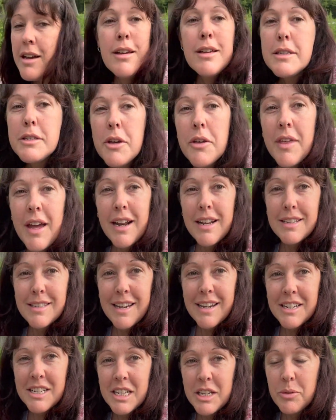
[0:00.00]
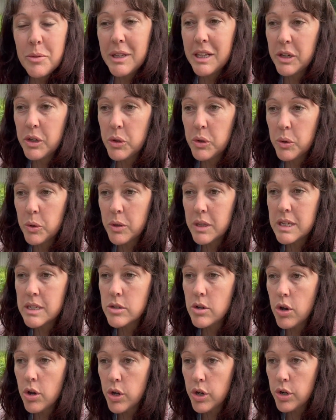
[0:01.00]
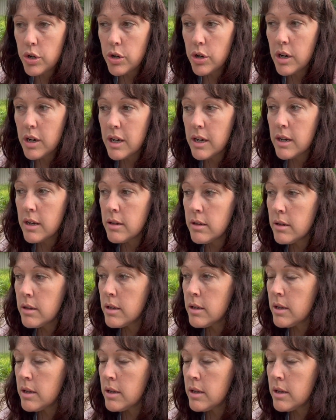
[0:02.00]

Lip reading: So that is actually really cool. There's okra